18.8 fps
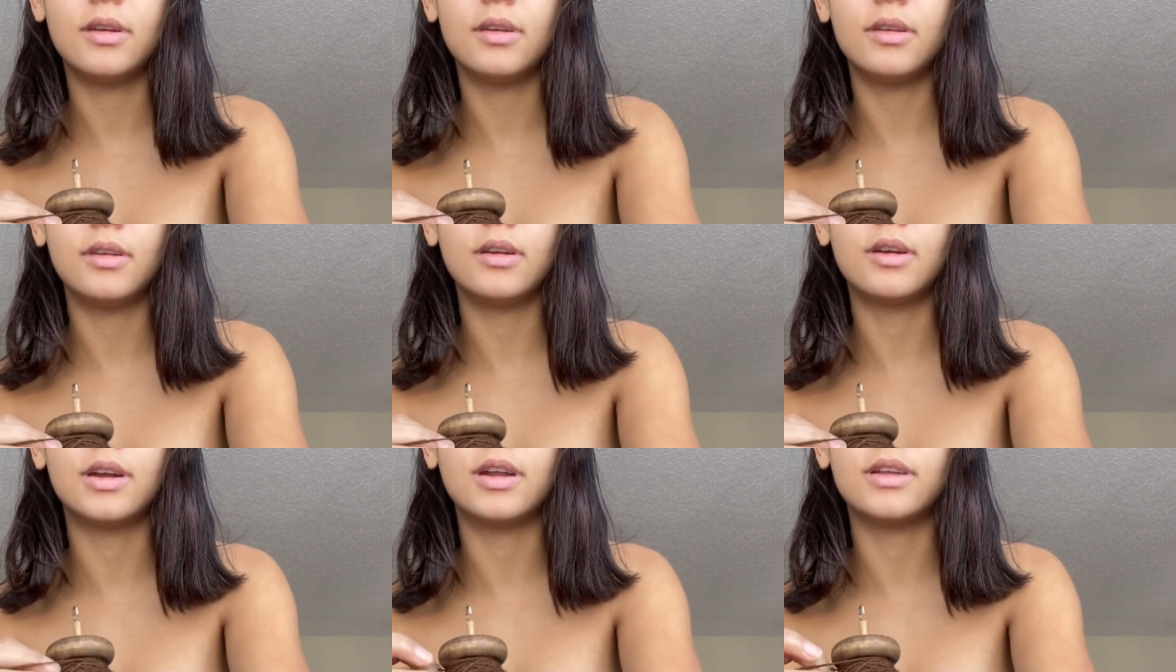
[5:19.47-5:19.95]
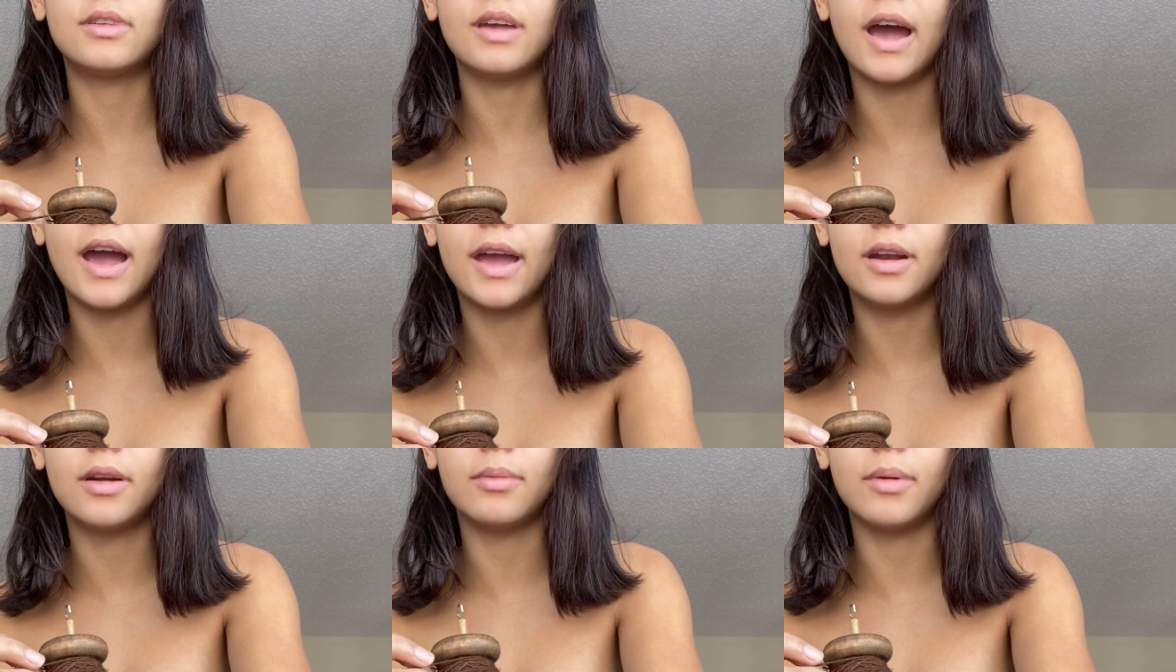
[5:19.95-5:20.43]
you're gonna tie
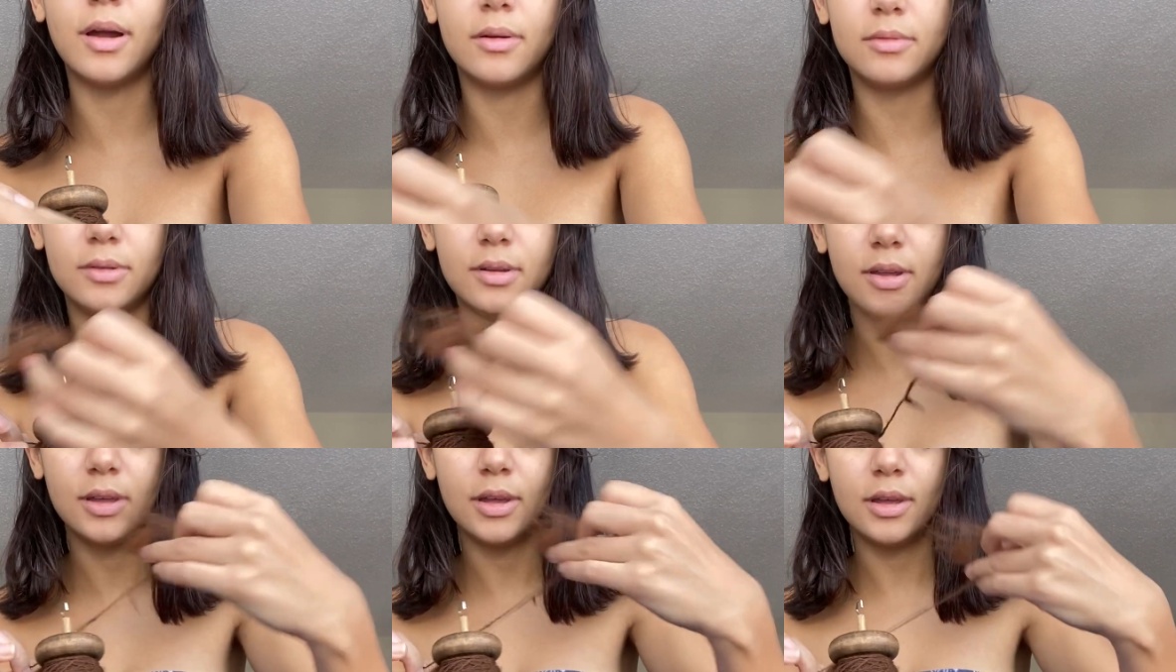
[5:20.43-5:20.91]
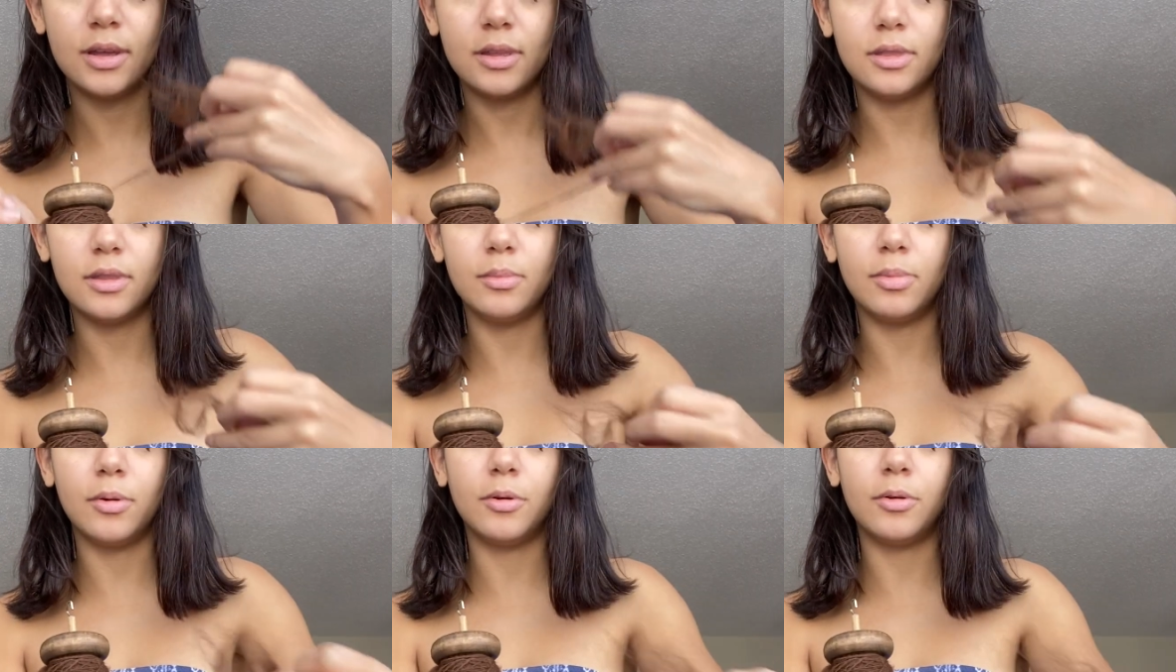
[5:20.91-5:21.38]
it around the
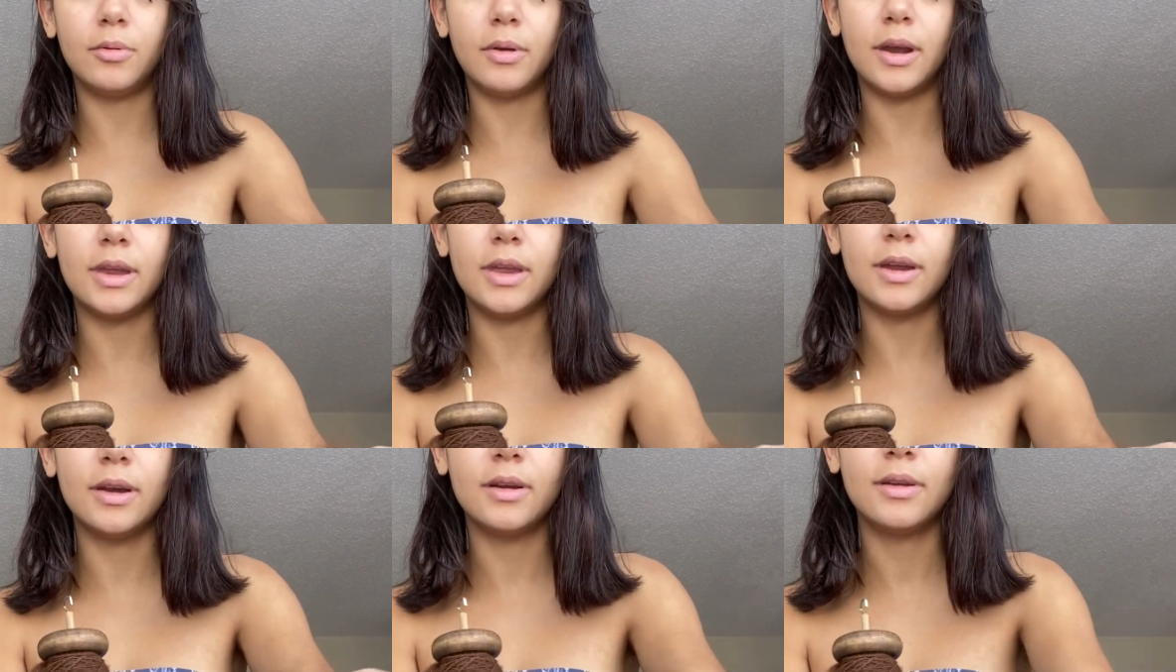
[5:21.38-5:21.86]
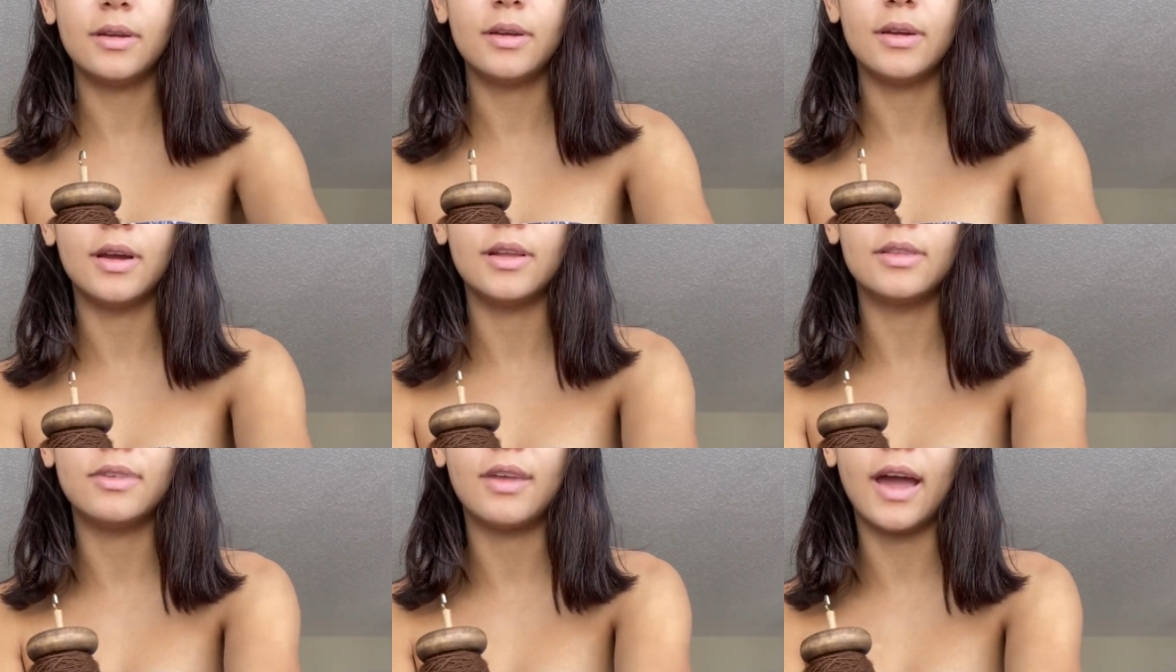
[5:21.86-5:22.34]
pole right here,
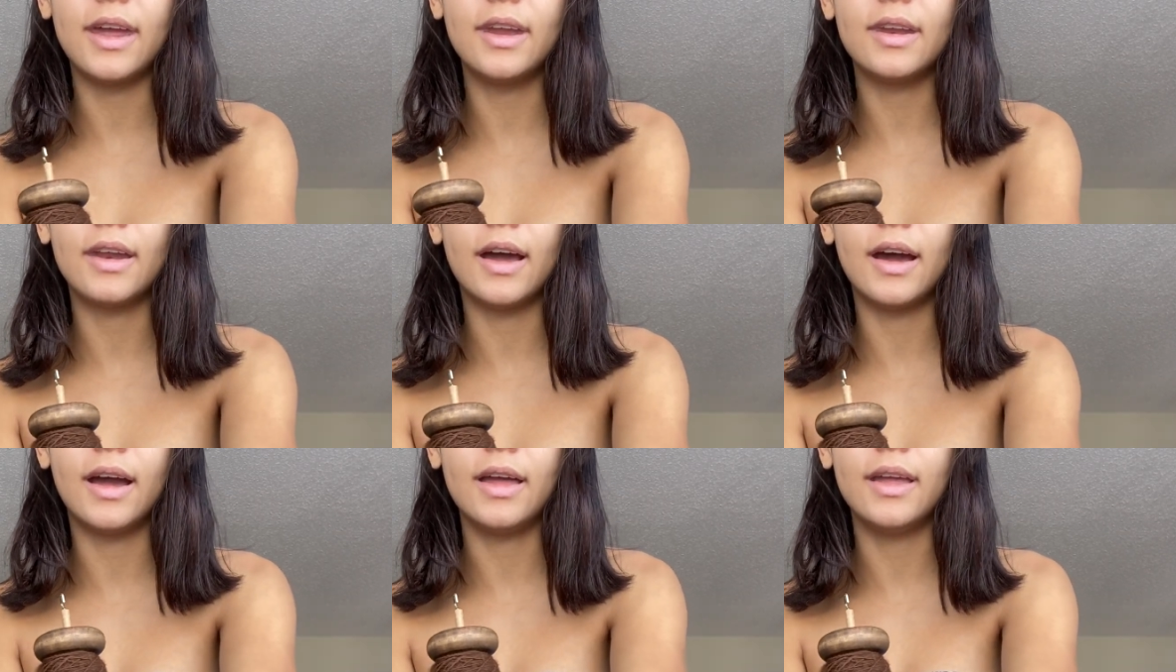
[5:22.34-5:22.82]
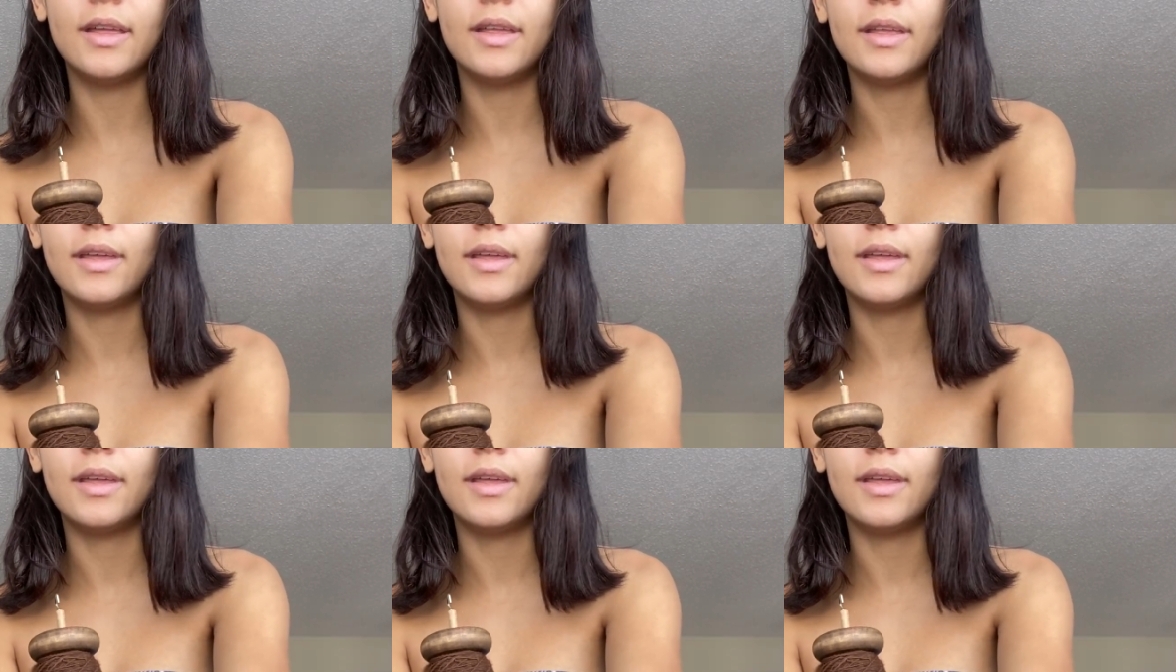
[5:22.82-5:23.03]
a tight knot,